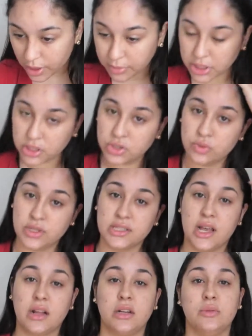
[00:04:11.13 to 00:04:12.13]
I'm going to do
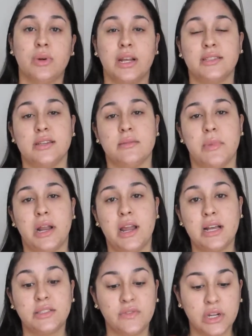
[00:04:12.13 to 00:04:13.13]
exactly what I did in my
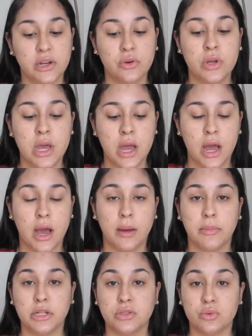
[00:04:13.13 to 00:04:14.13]
last video.
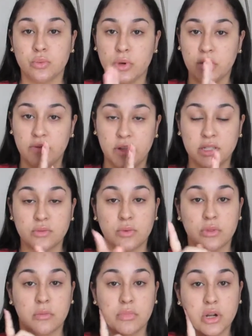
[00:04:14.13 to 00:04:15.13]
I'm going to do one face
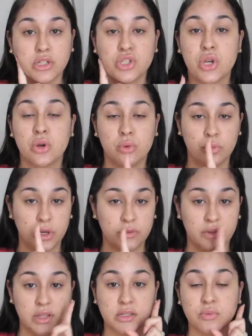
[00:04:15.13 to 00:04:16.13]
with the brush, one
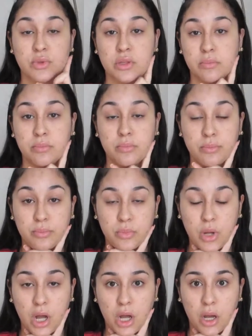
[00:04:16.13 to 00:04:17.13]
face with
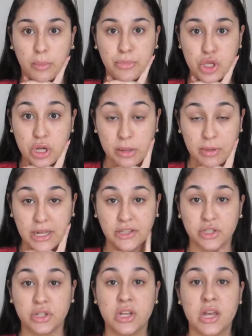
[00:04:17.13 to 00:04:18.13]
a beauty
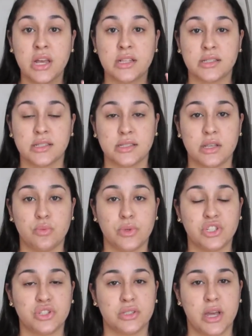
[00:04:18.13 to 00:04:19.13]
blender, to see
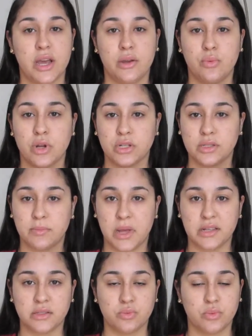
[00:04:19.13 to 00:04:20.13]
which side works
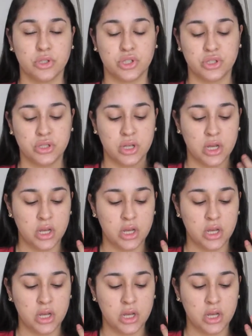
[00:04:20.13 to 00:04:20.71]
best, which